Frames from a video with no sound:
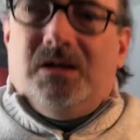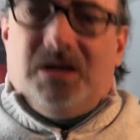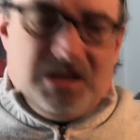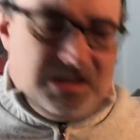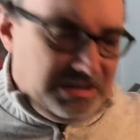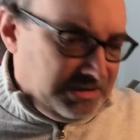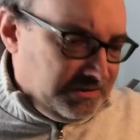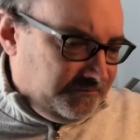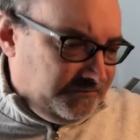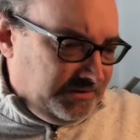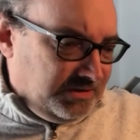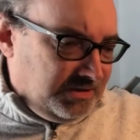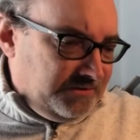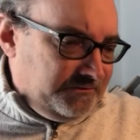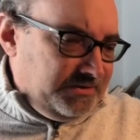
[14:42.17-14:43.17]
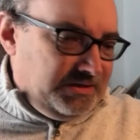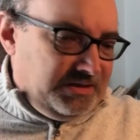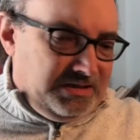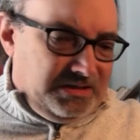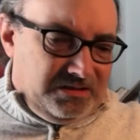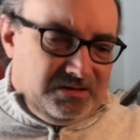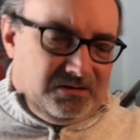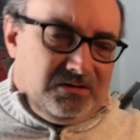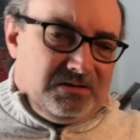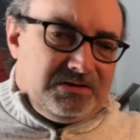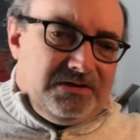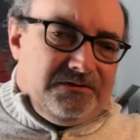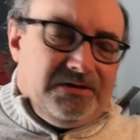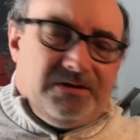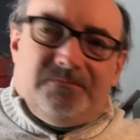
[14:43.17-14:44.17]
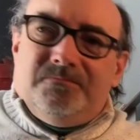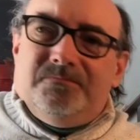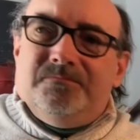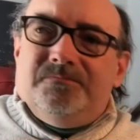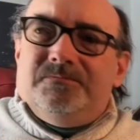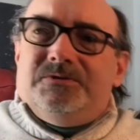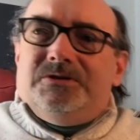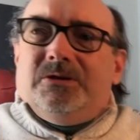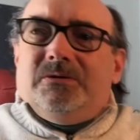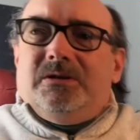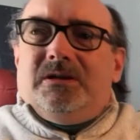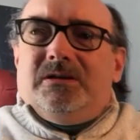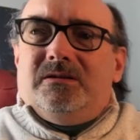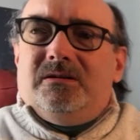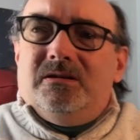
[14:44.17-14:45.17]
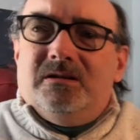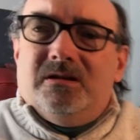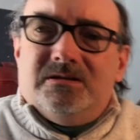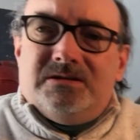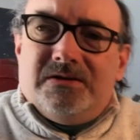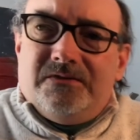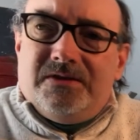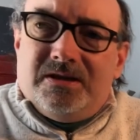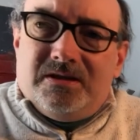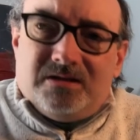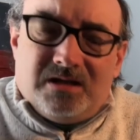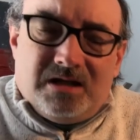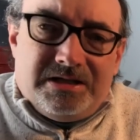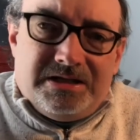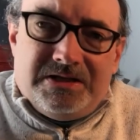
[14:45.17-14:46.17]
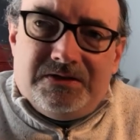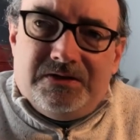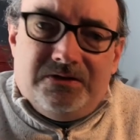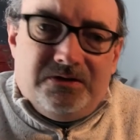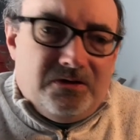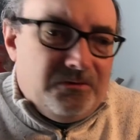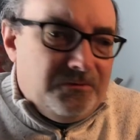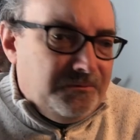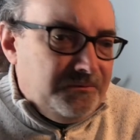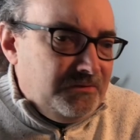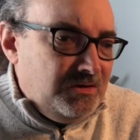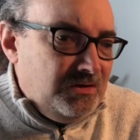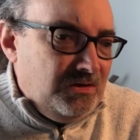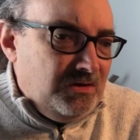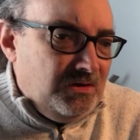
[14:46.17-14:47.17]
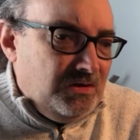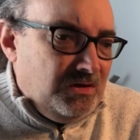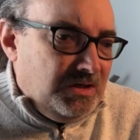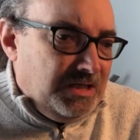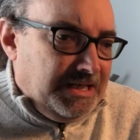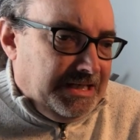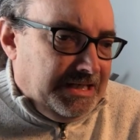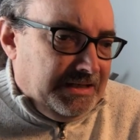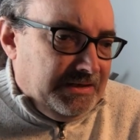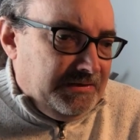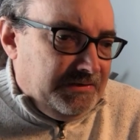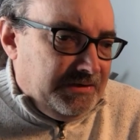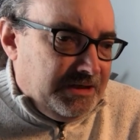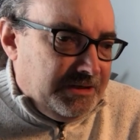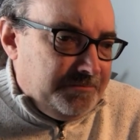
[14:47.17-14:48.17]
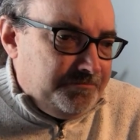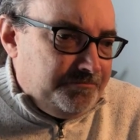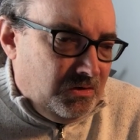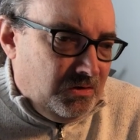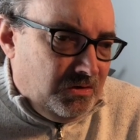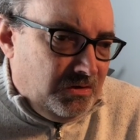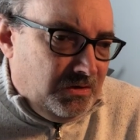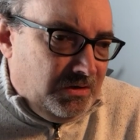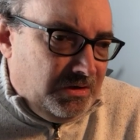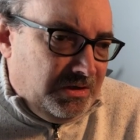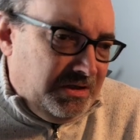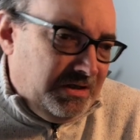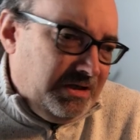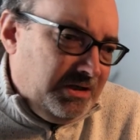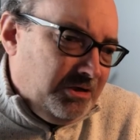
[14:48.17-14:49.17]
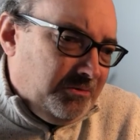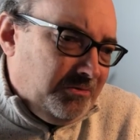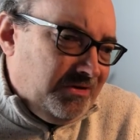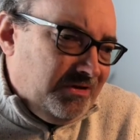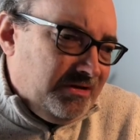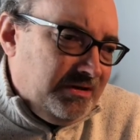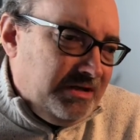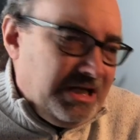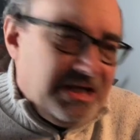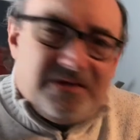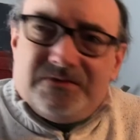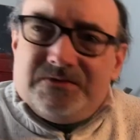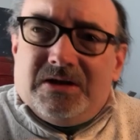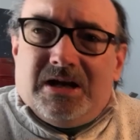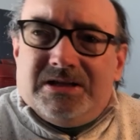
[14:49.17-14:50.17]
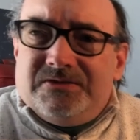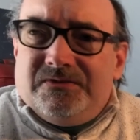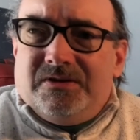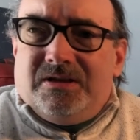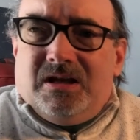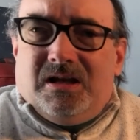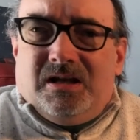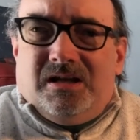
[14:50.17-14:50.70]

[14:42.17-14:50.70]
I like the feel of it and the looks of it. So it does everything that I need to do. And, um, you know, the negative sides of it,